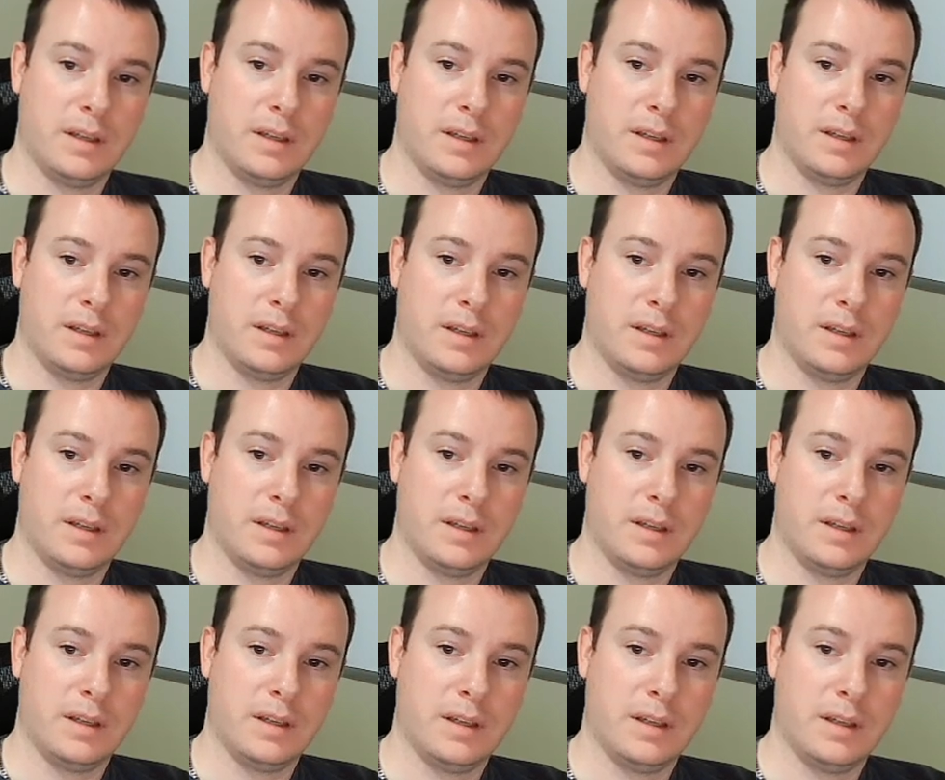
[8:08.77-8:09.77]
So
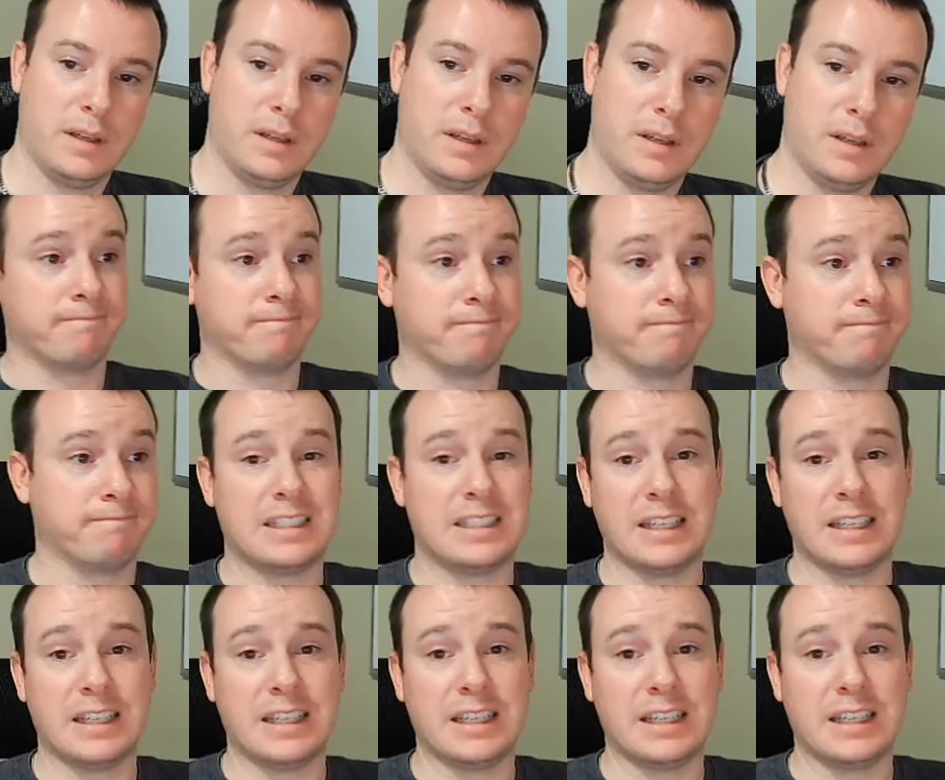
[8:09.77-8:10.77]
that's
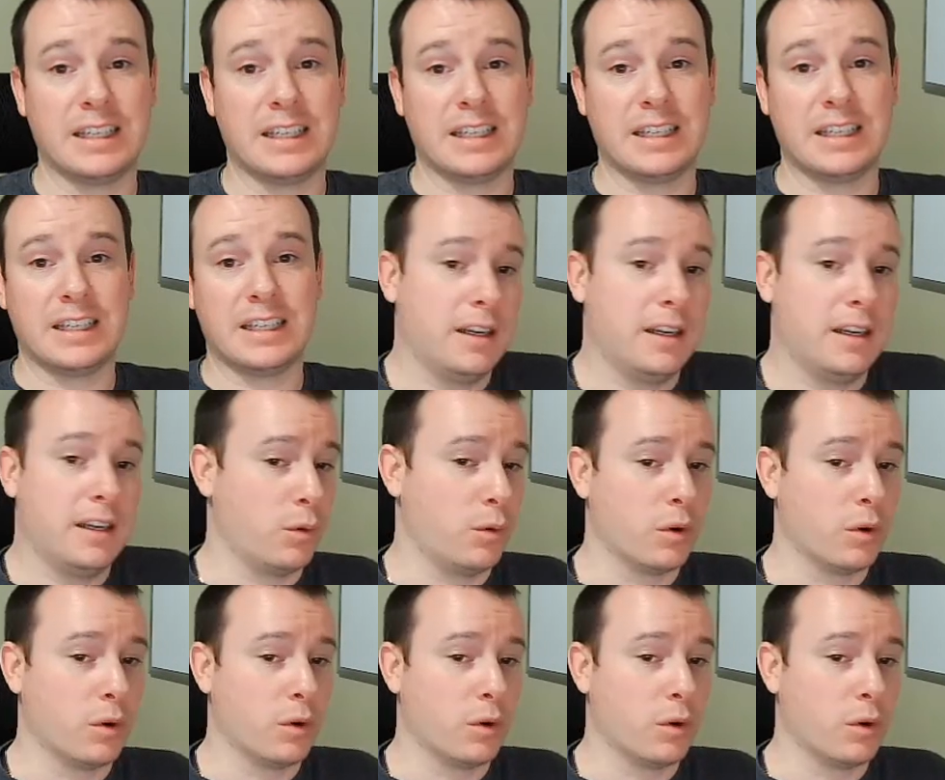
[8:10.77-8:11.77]
it. It
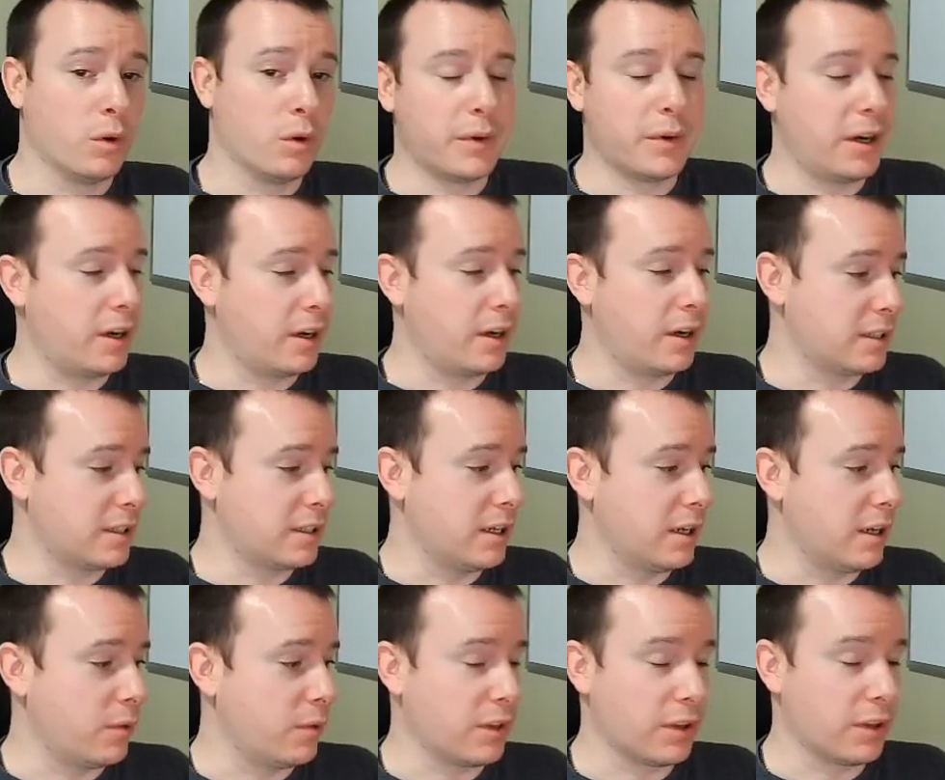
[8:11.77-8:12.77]
works out of the box uh,
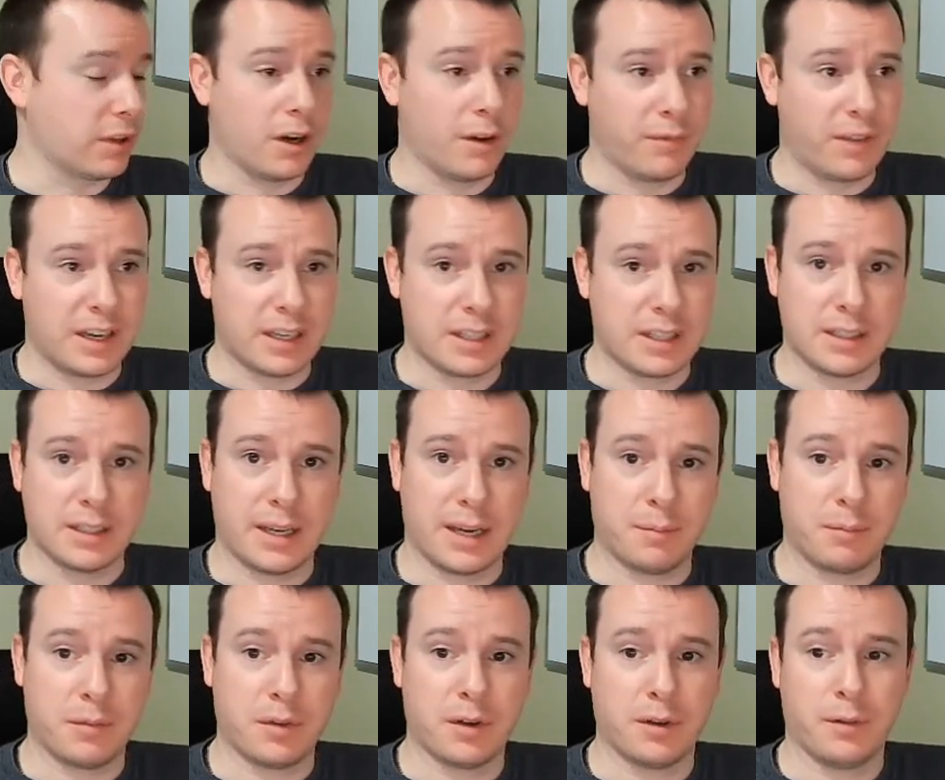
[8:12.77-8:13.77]
with a ComFast
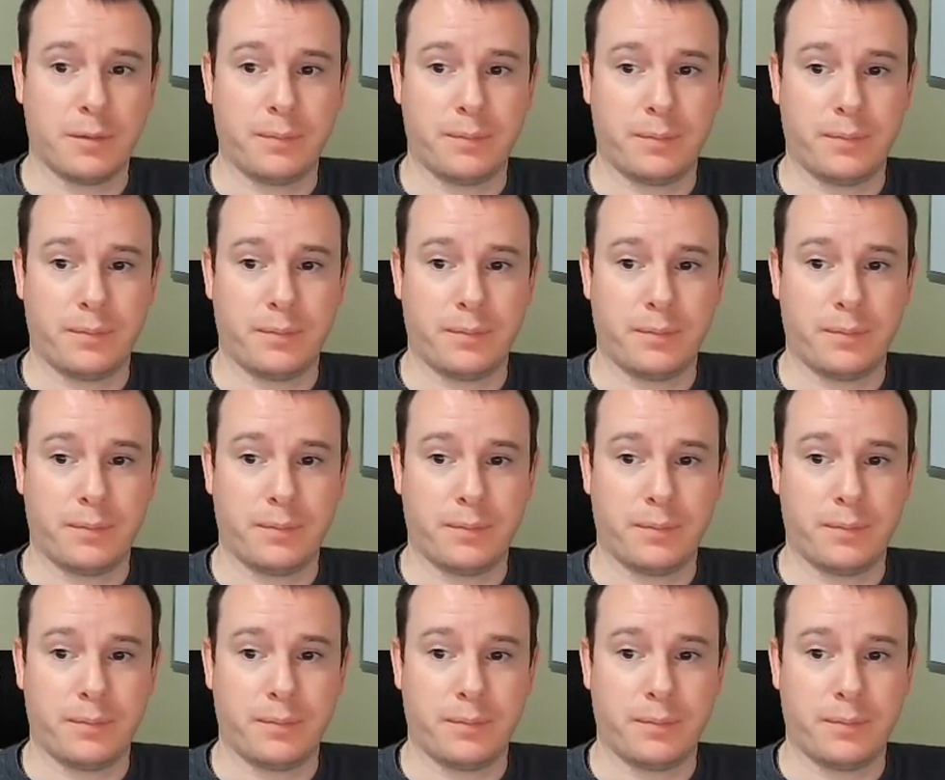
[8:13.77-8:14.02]
adapter.